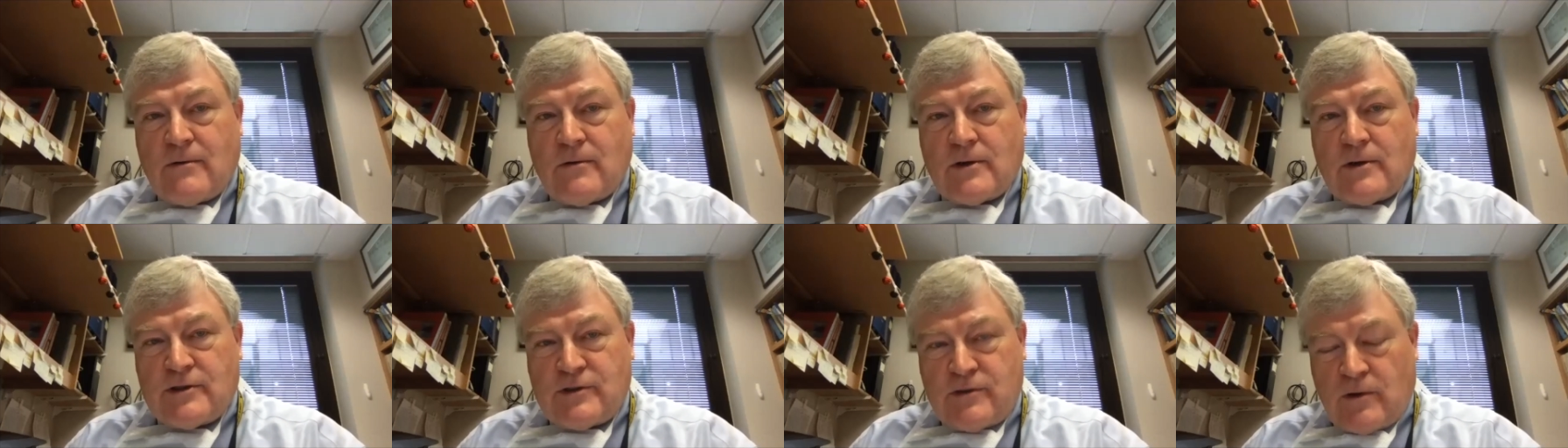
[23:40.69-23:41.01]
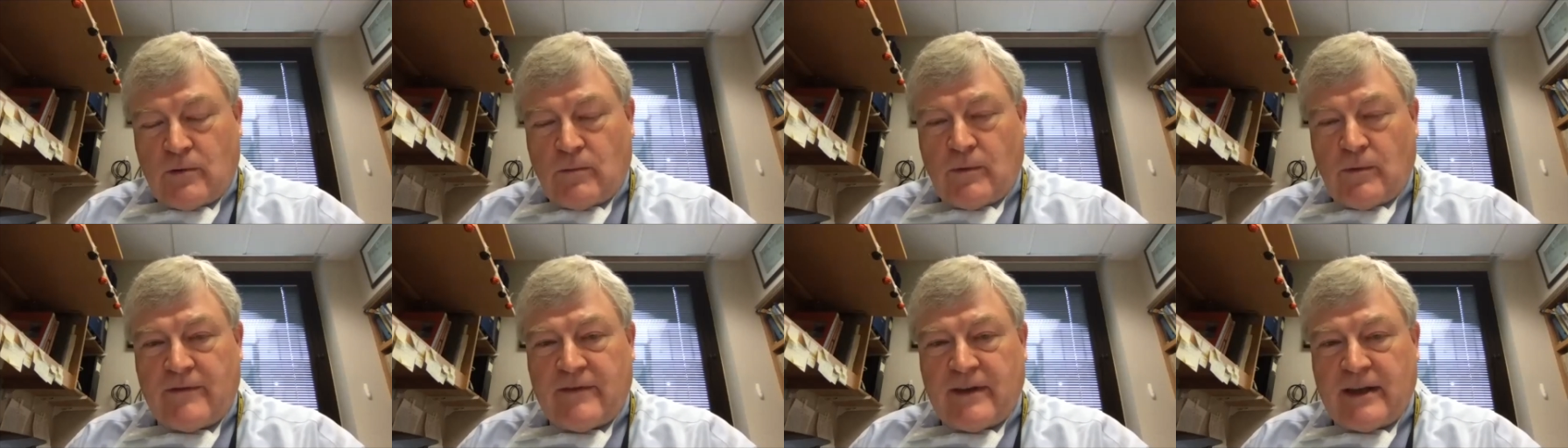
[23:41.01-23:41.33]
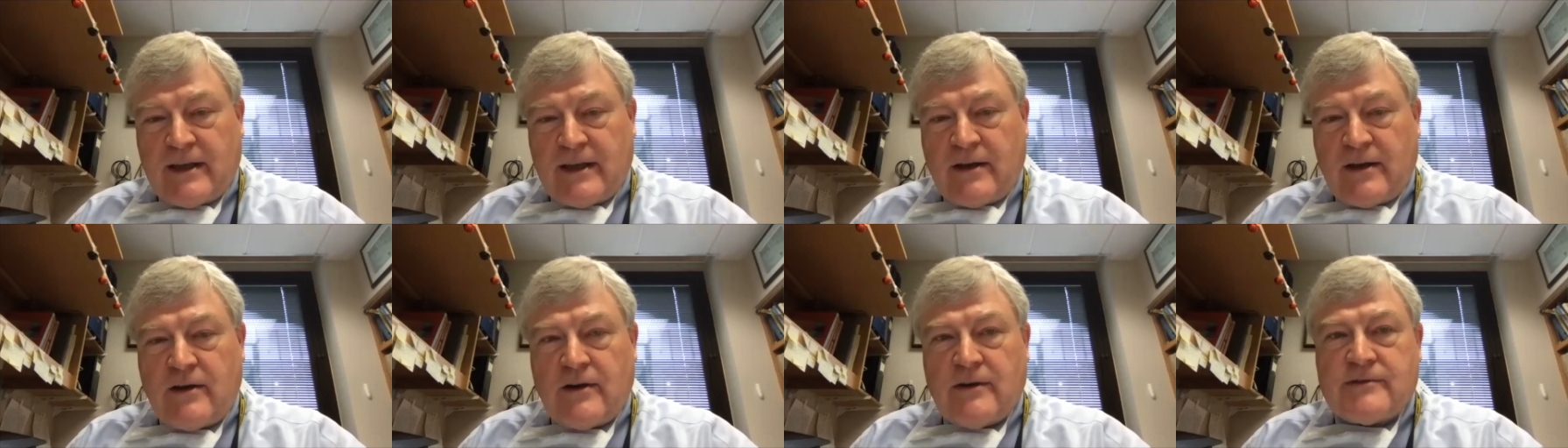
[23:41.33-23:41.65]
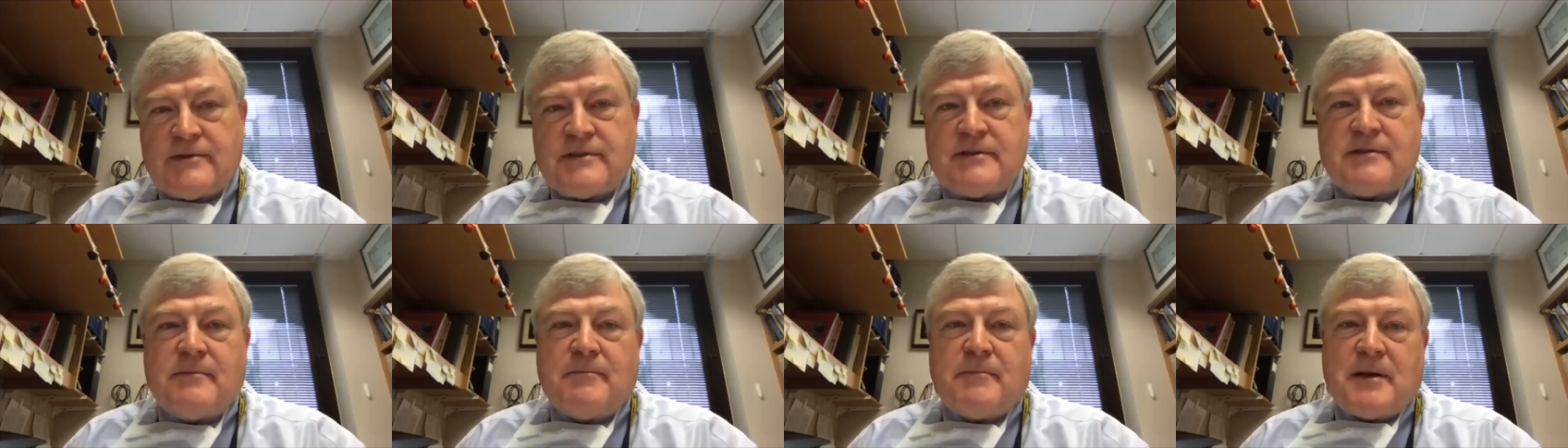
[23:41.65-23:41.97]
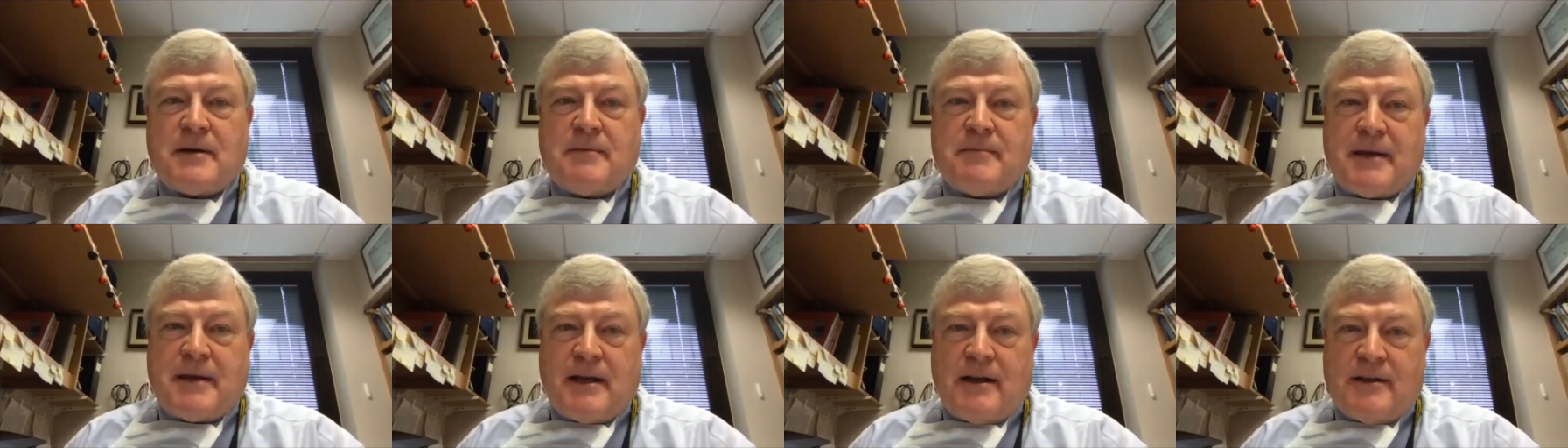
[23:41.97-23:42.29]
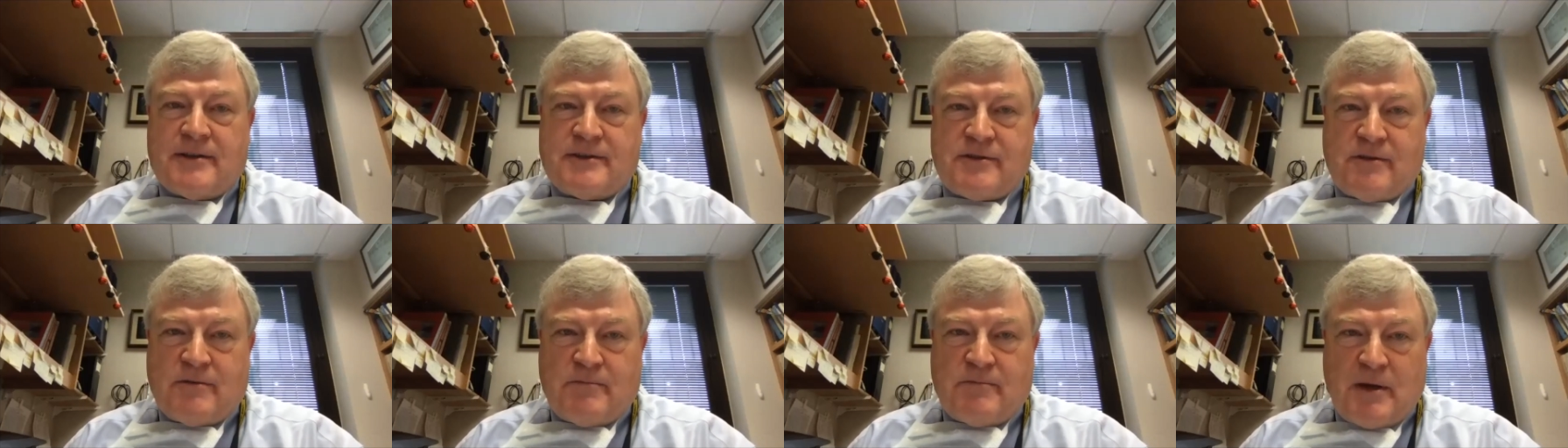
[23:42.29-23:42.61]
or short wavelength cones, but it may
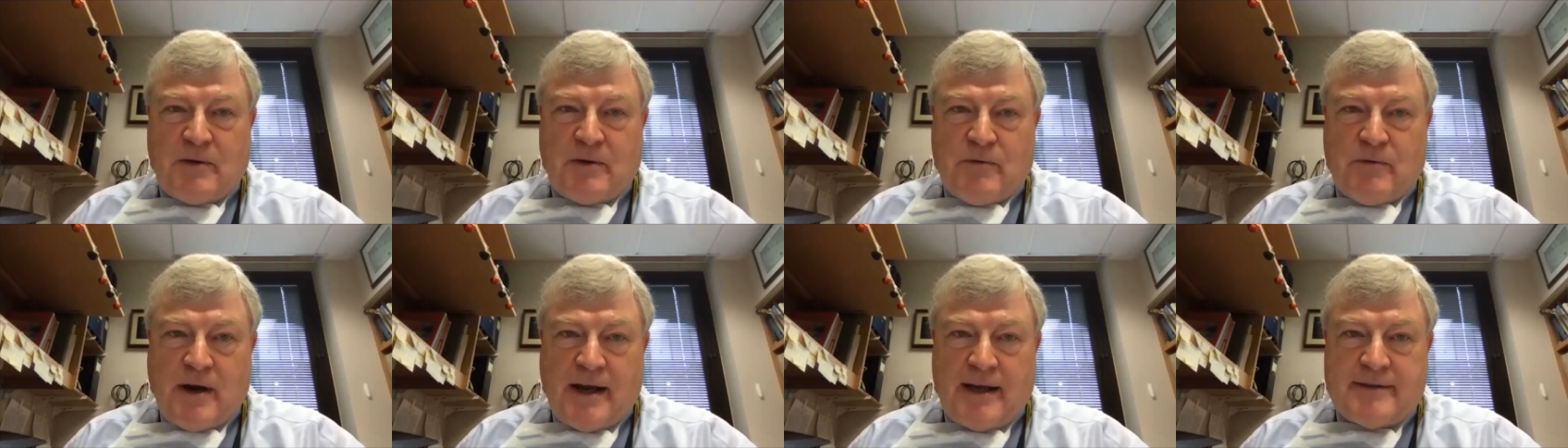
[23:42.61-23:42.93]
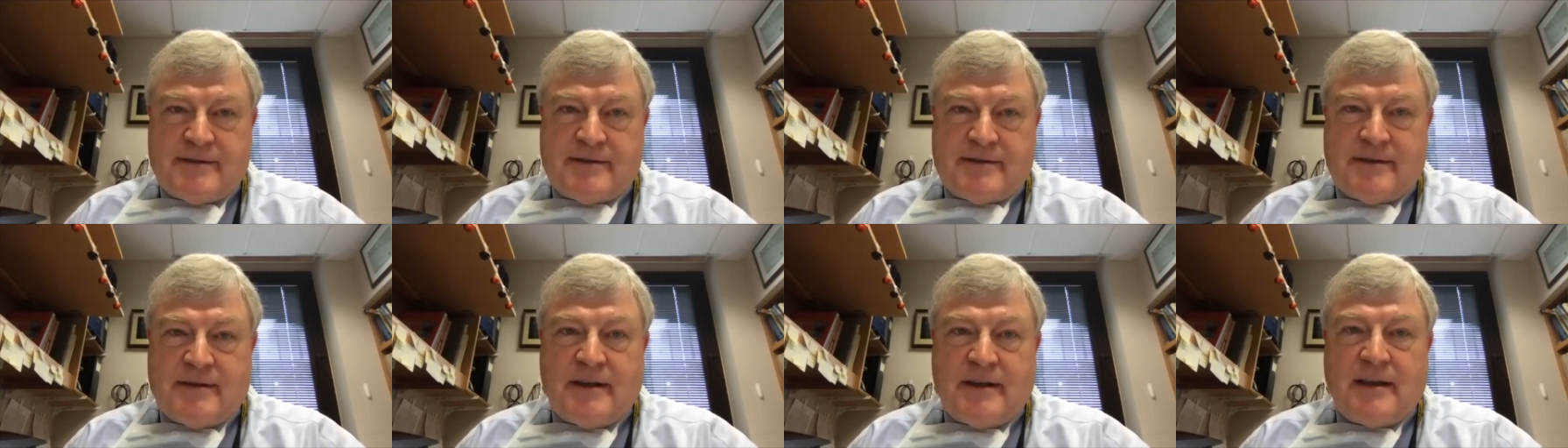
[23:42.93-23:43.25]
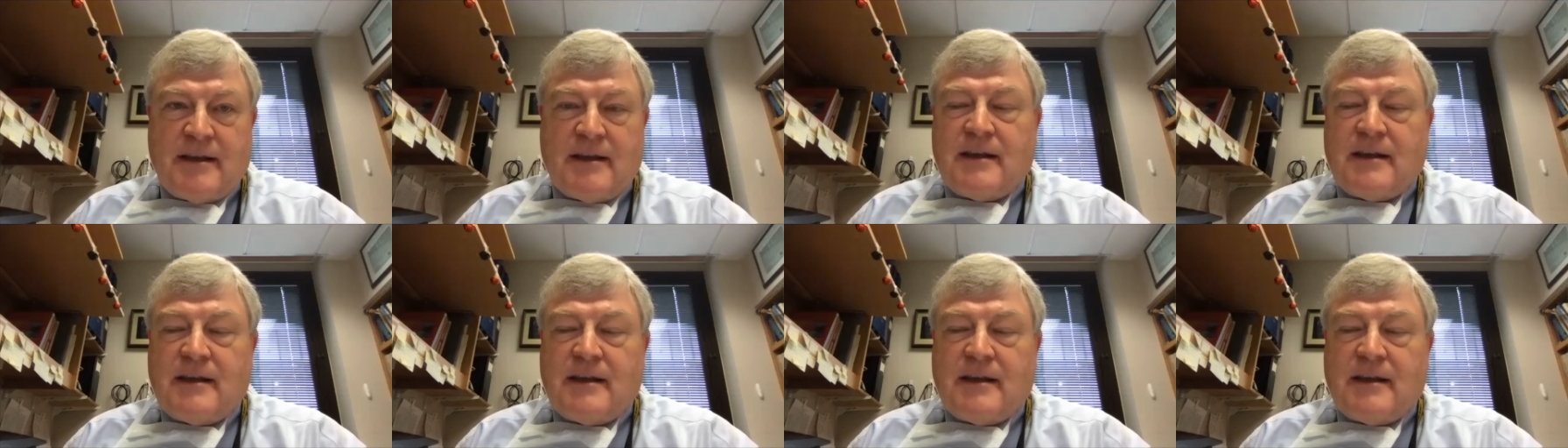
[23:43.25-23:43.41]
also be rods.